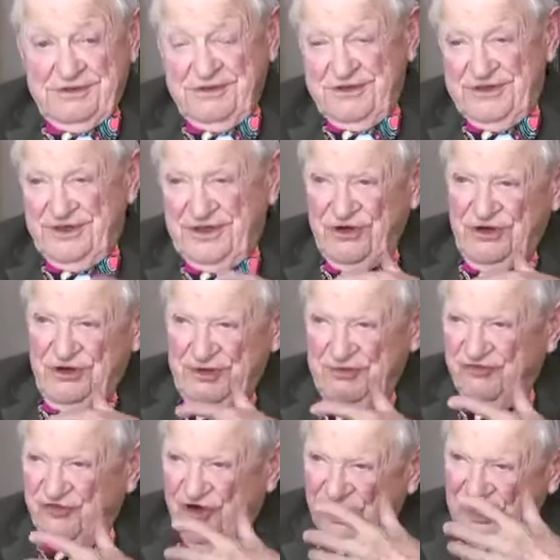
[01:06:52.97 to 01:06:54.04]
what do they call
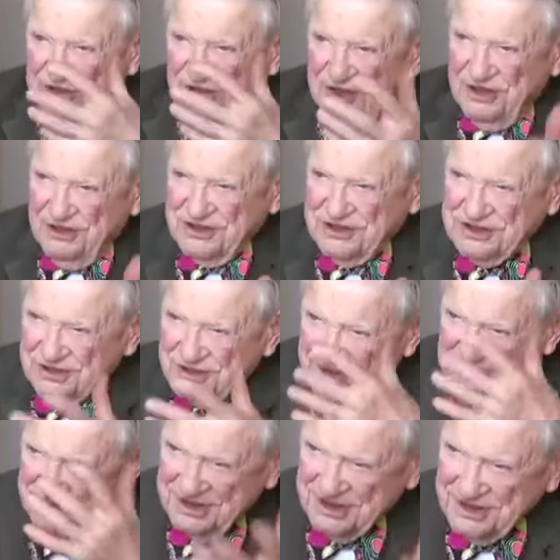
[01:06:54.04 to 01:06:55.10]
them, far lookers
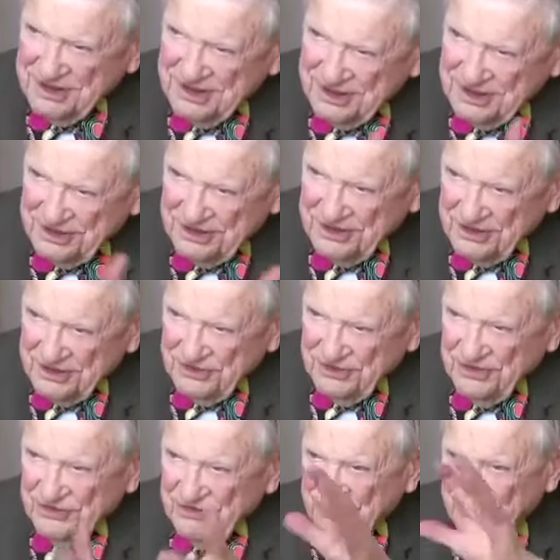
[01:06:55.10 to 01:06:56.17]
or
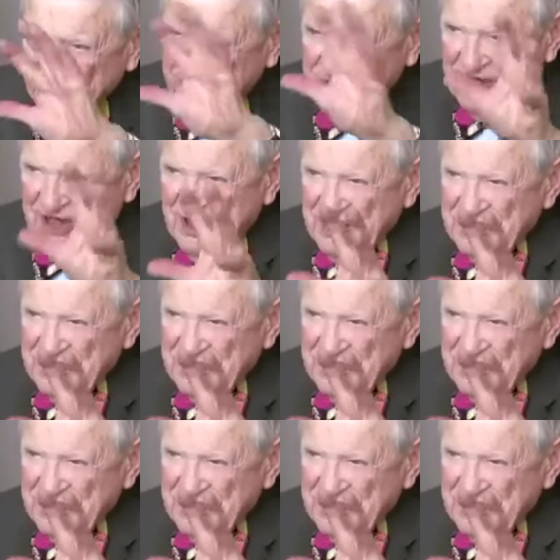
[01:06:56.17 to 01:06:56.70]
these